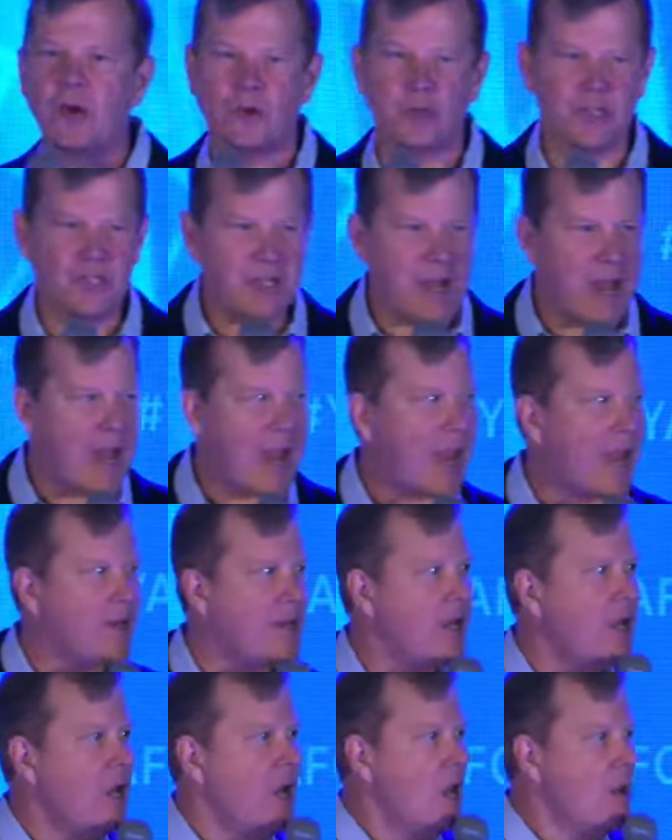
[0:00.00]

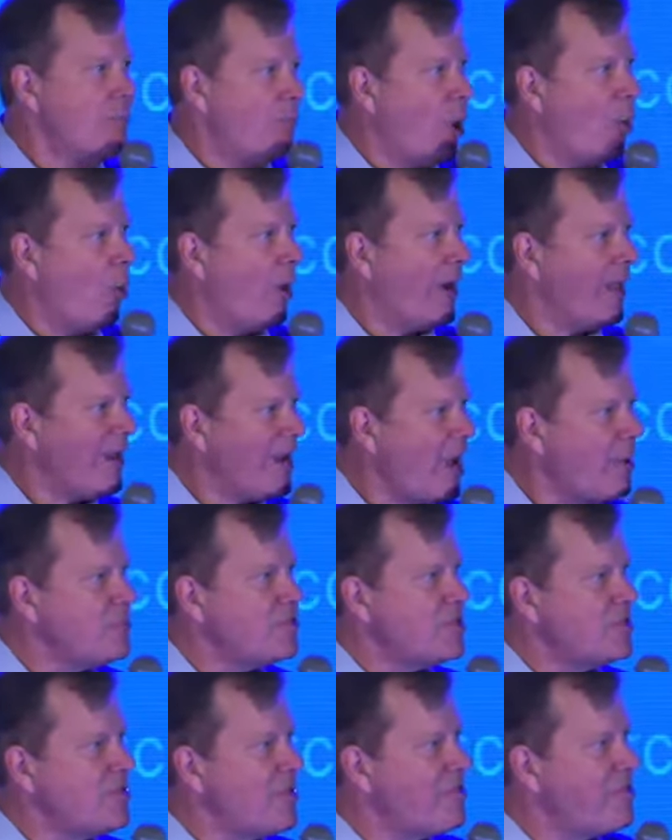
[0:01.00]
understand. But when it
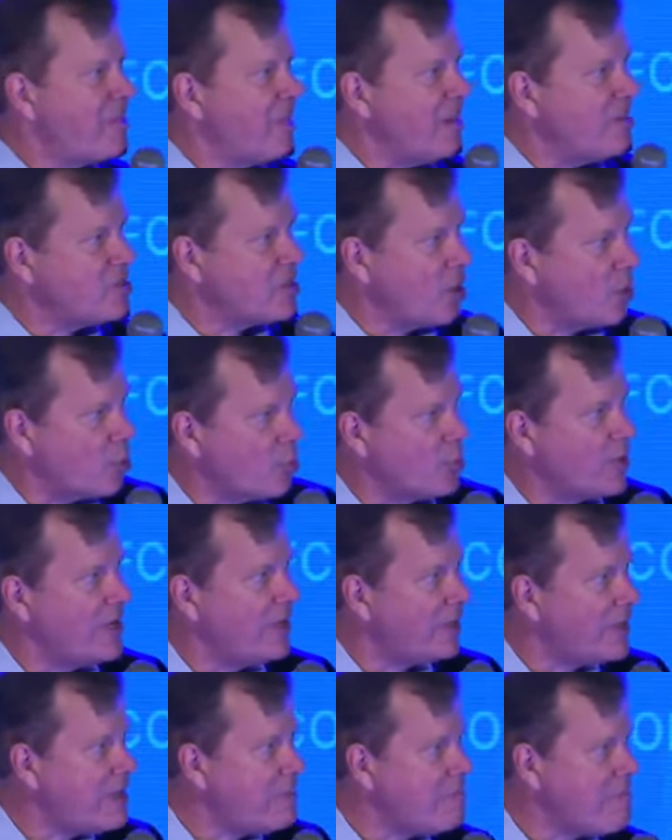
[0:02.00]
comes to the things that
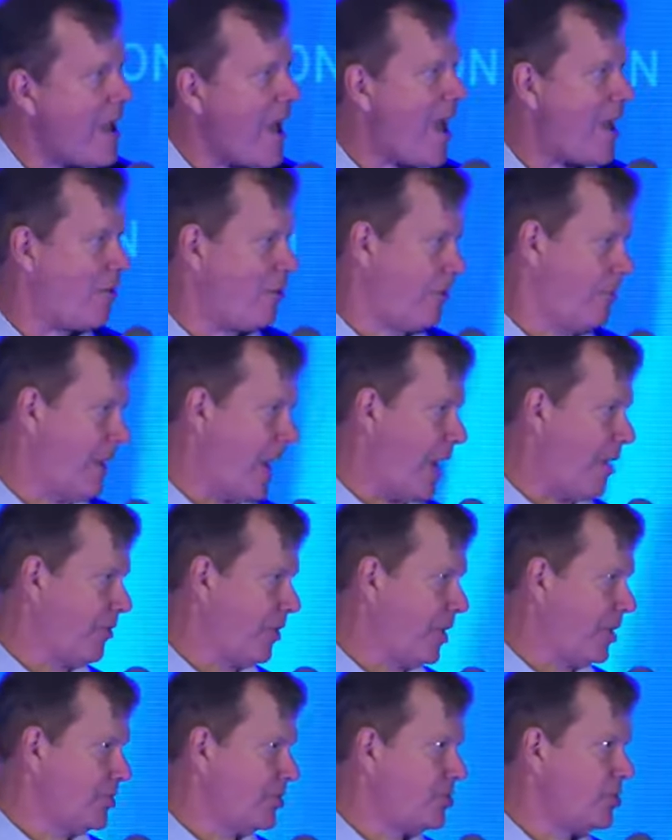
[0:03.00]
really matter about
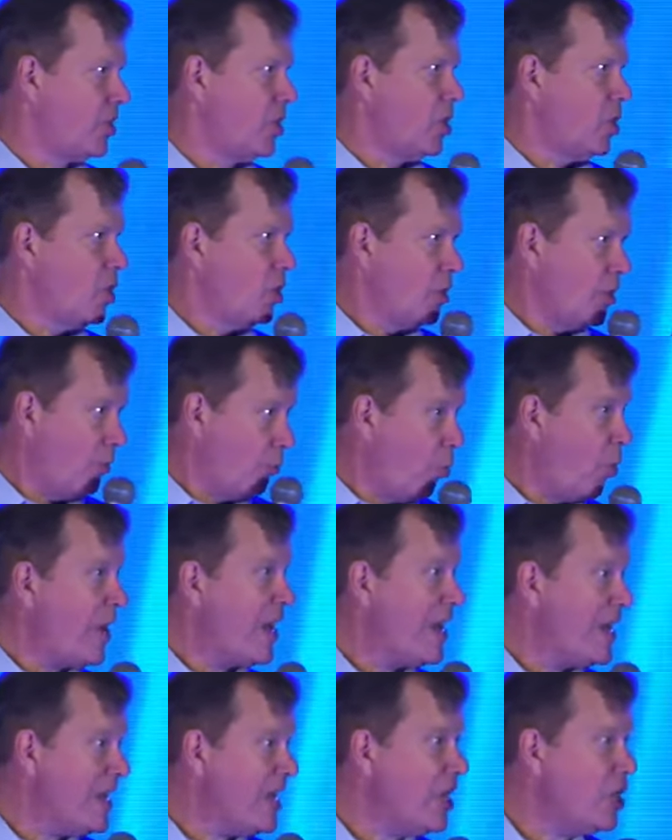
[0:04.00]
us,
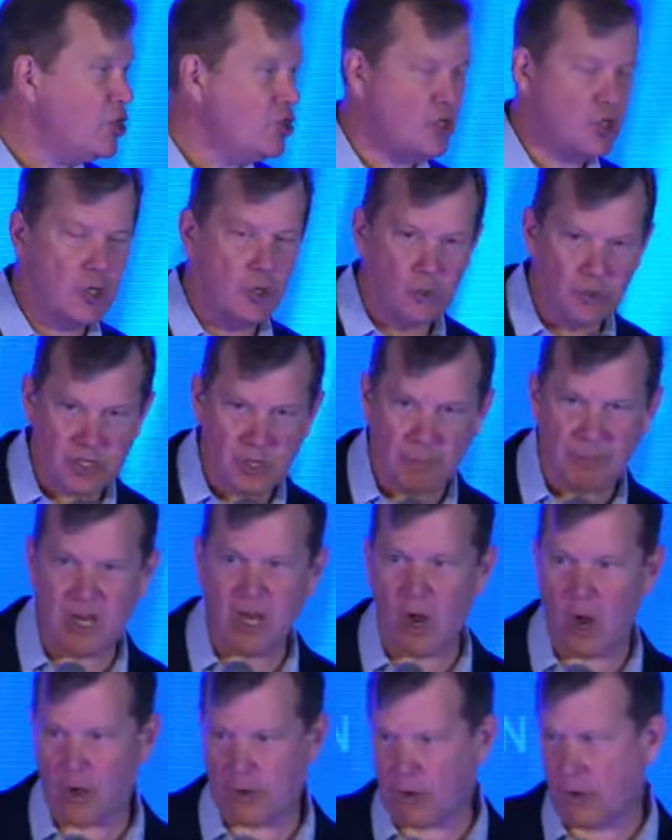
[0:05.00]
we need you to
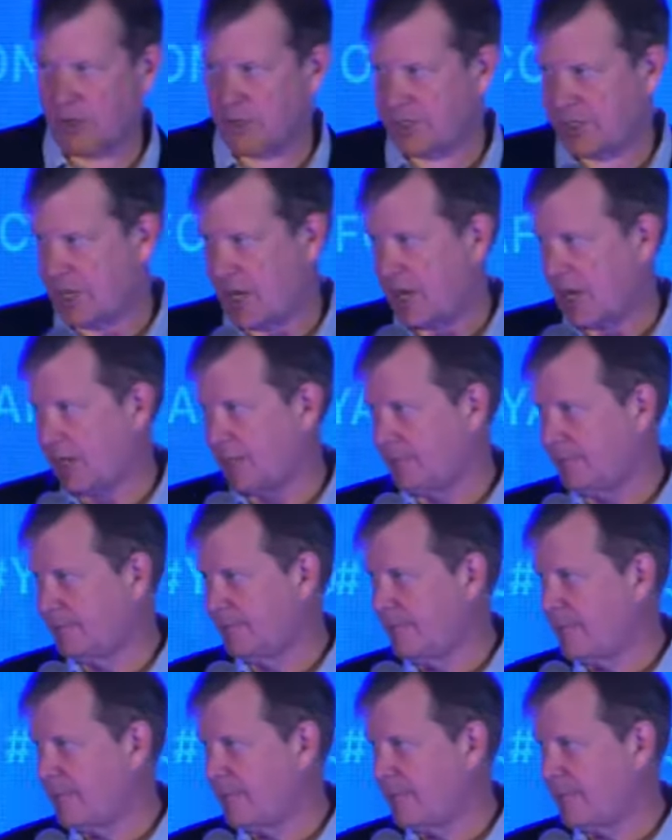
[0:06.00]
be on our side.